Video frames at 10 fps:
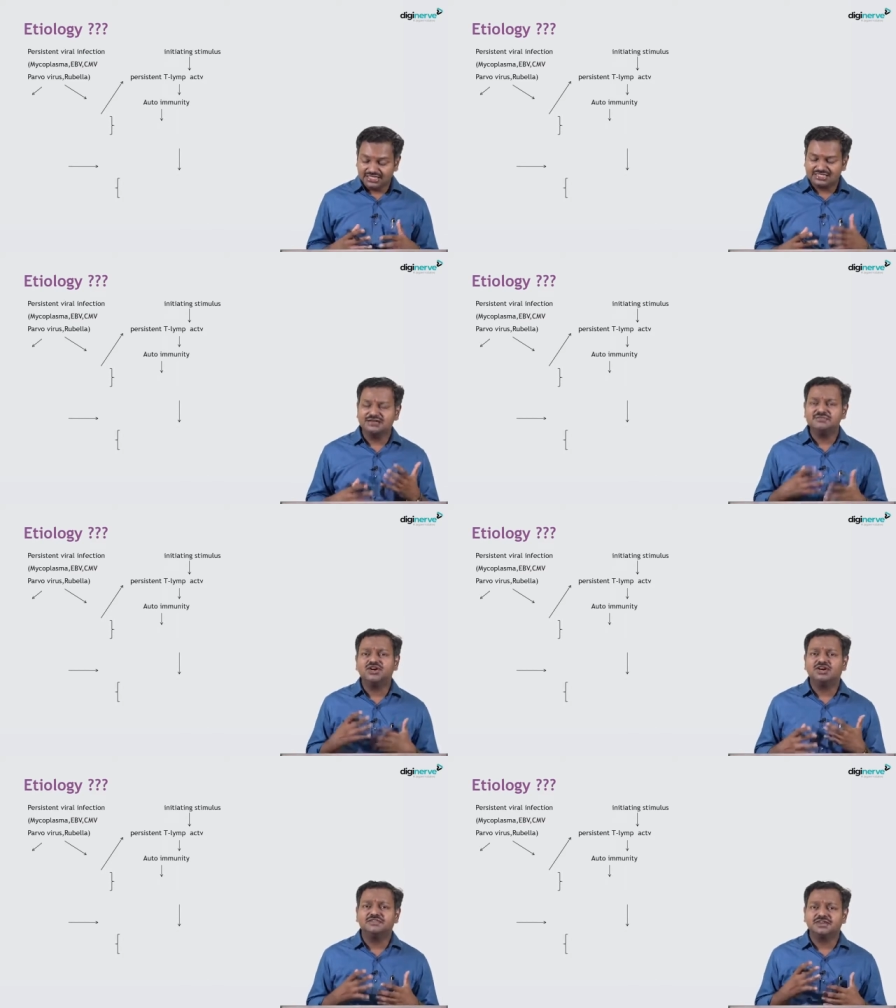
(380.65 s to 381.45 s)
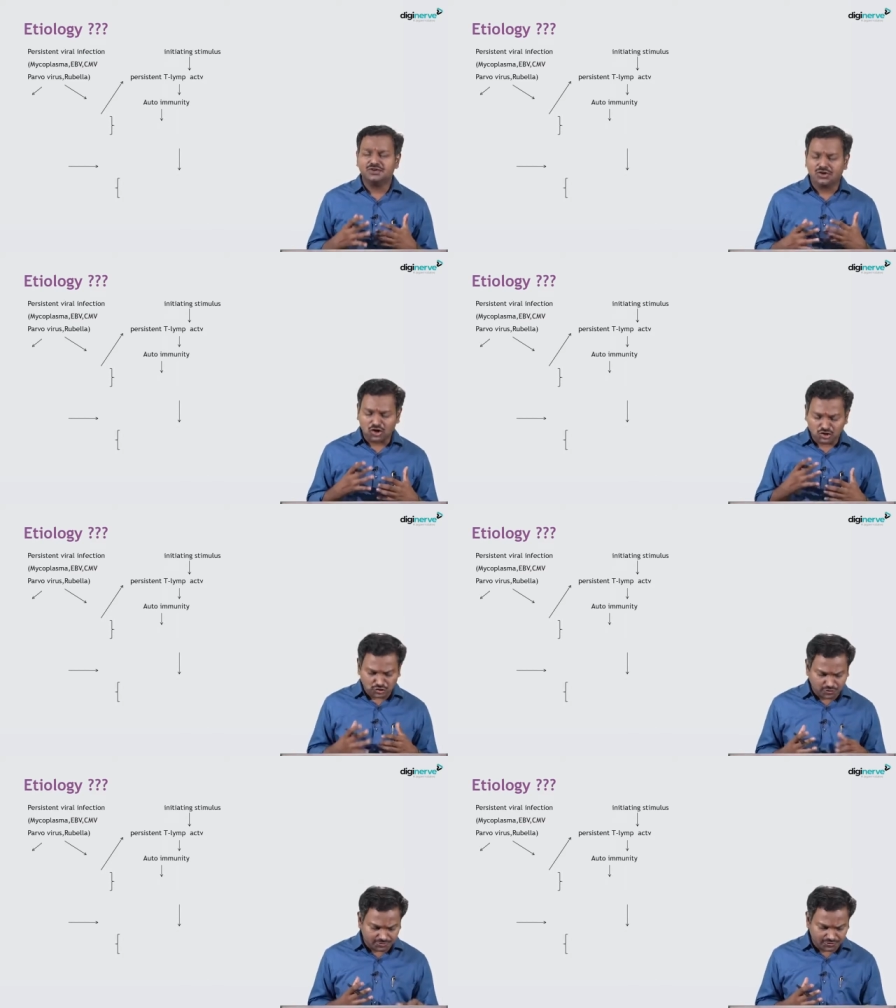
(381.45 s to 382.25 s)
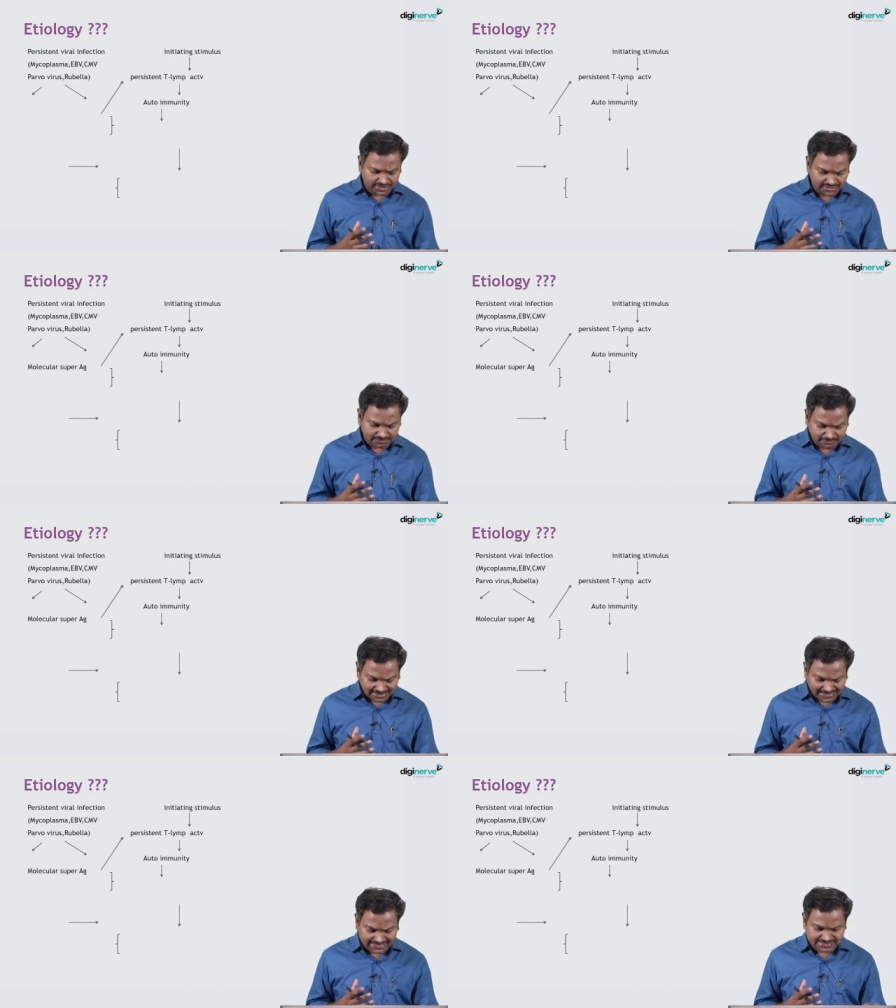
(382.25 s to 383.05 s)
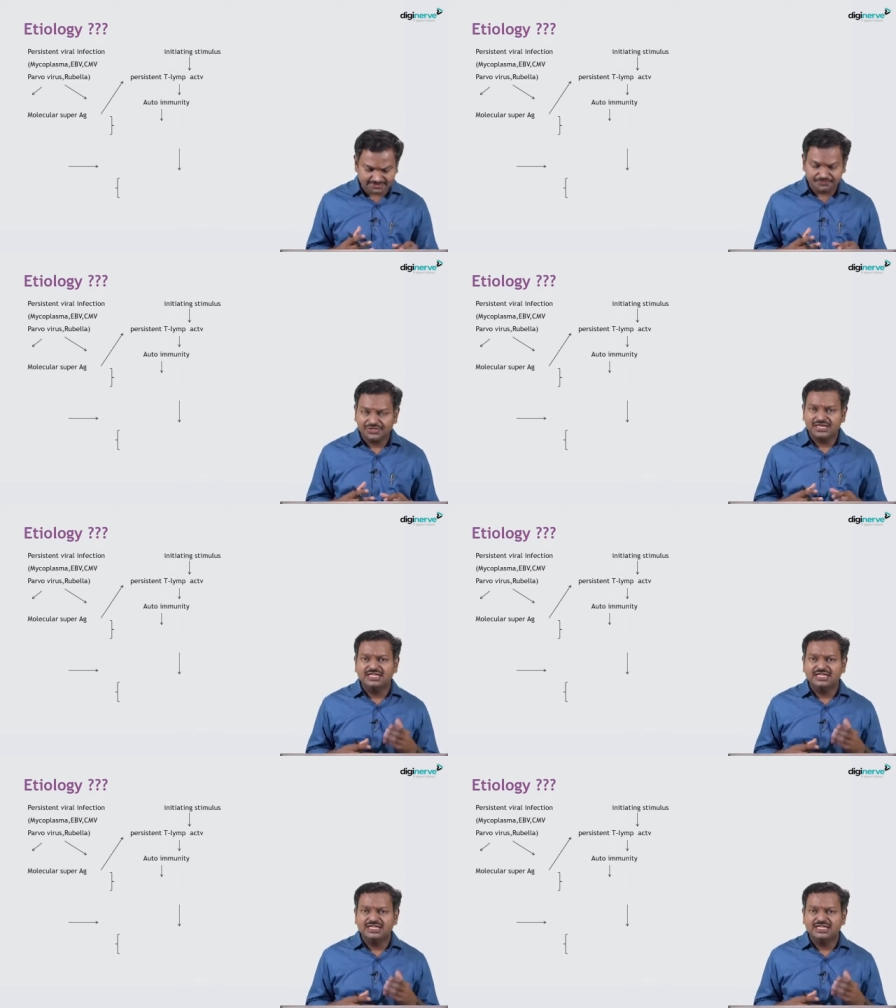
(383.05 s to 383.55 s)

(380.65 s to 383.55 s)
some sort of an autoimmunity mechanism.